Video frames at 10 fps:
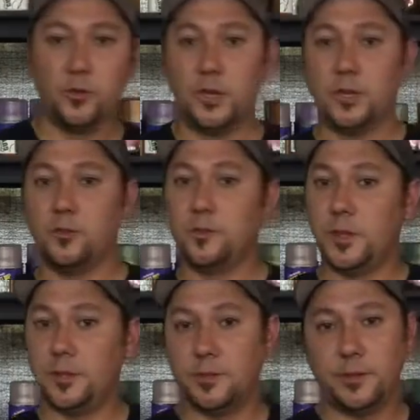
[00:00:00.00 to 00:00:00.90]
you can
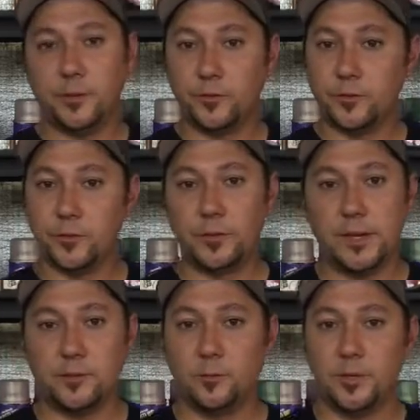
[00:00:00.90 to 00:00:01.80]
use 1800,
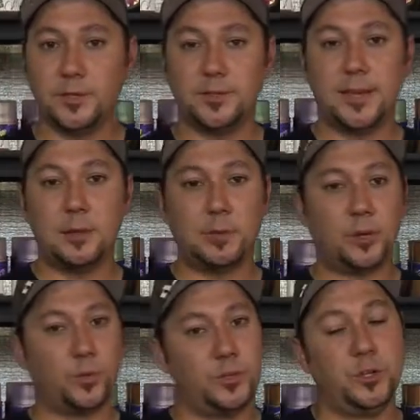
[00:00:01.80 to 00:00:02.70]
2000 PSI,
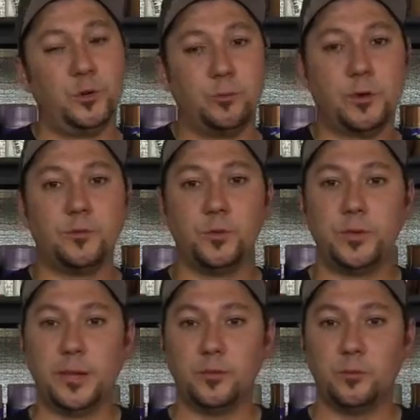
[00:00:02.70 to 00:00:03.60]
but I wouldn't go above
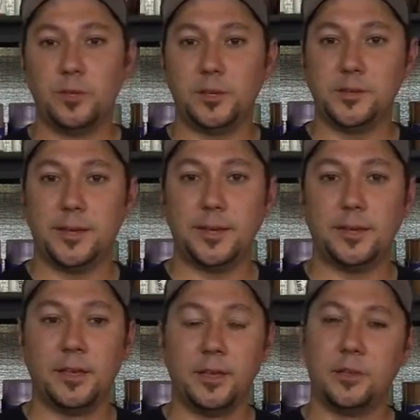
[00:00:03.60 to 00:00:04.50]
2000
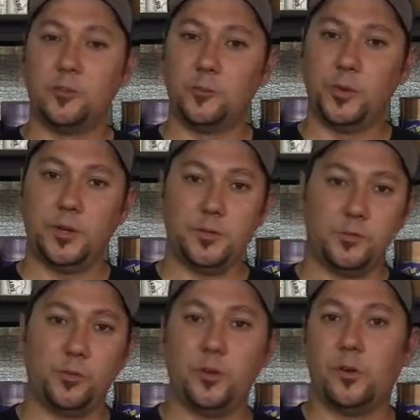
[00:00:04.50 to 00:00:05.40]
PSI just because
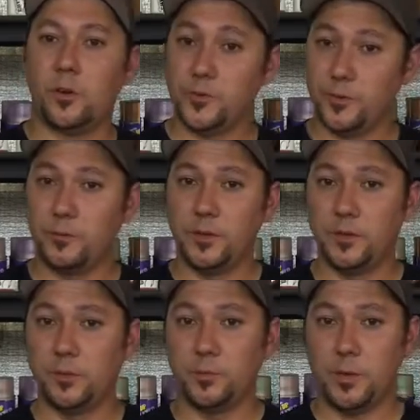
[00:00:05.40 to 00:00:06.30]
it's pretty harsh on the
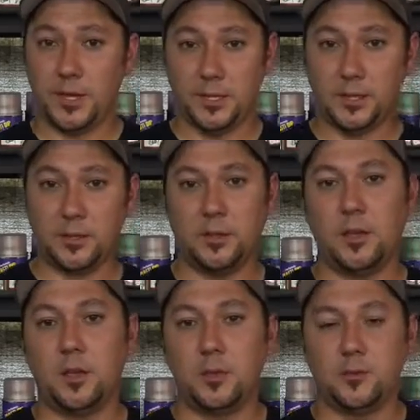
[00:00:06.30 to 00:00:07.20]
vehicle's paint.
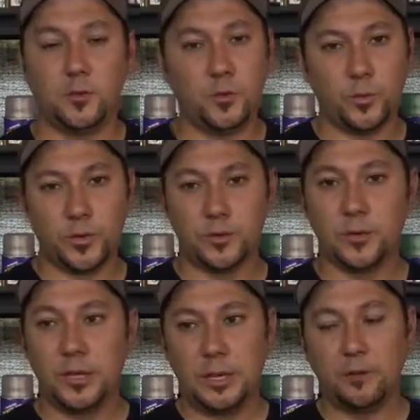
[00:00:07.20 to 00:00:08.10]
So you want to
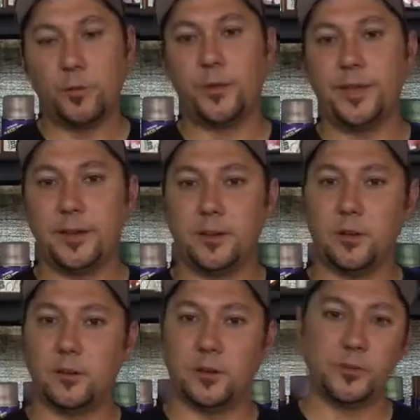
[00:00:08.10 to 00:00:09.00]
avoid that at
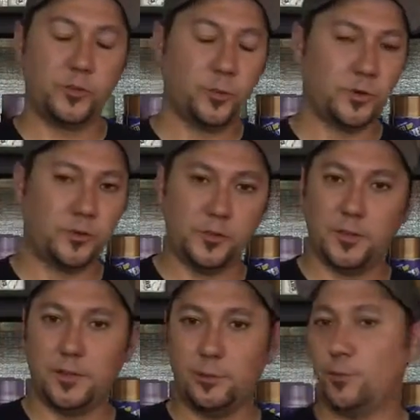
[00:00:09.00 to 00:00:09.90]
all costs. You want
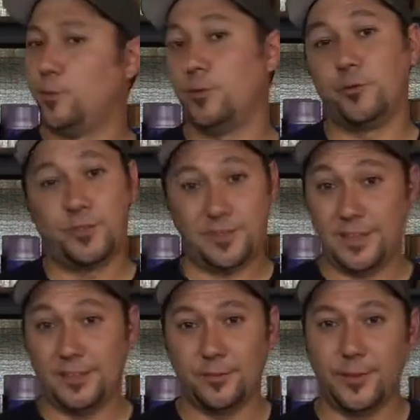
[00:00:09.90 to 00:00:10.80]
just the dip removed,
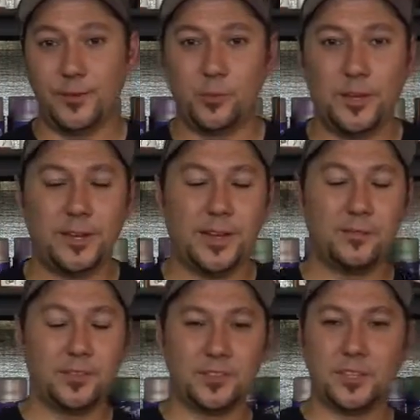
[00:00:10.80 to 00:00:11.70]
not the regular paint,
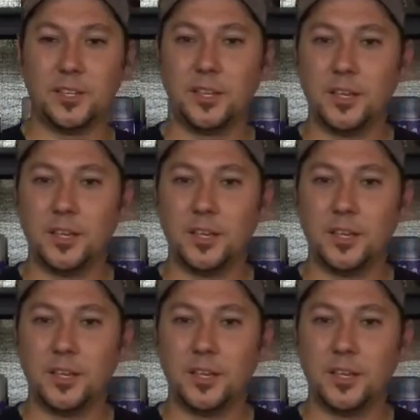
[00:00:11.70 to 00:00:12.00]
obviously.